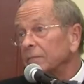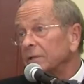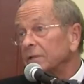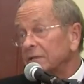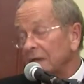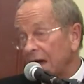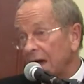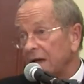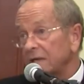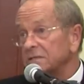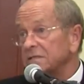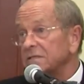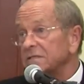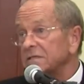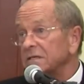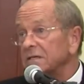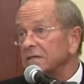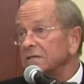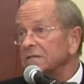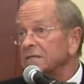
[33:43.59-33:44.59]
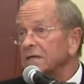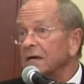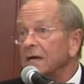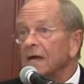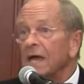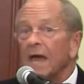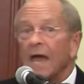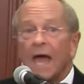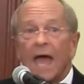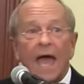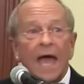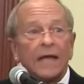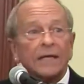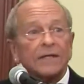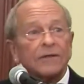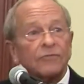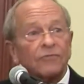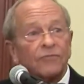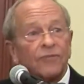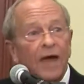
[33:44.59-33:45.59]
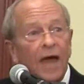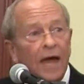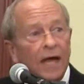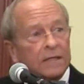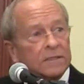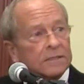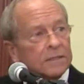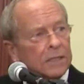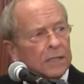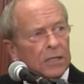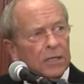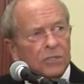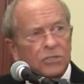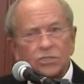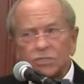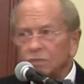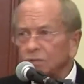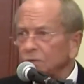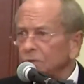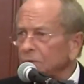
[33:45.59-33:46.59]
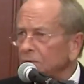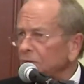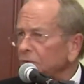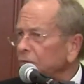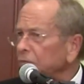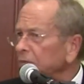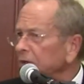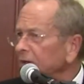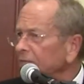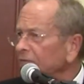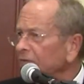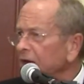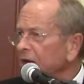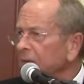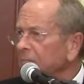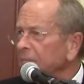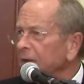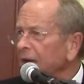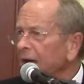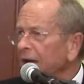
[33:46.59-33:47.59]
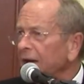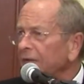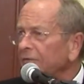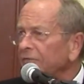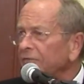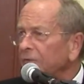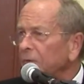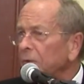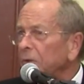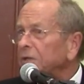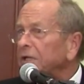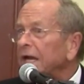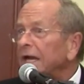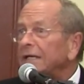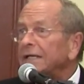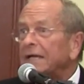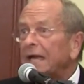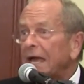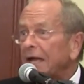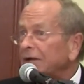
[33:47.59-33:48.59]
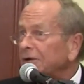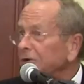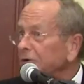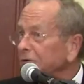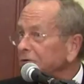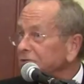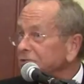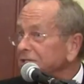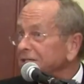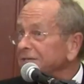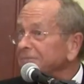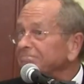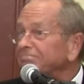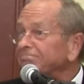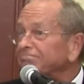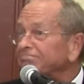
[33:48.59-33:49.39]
dioceses. And in fact, uh, two or three of them have ordained gay clergy.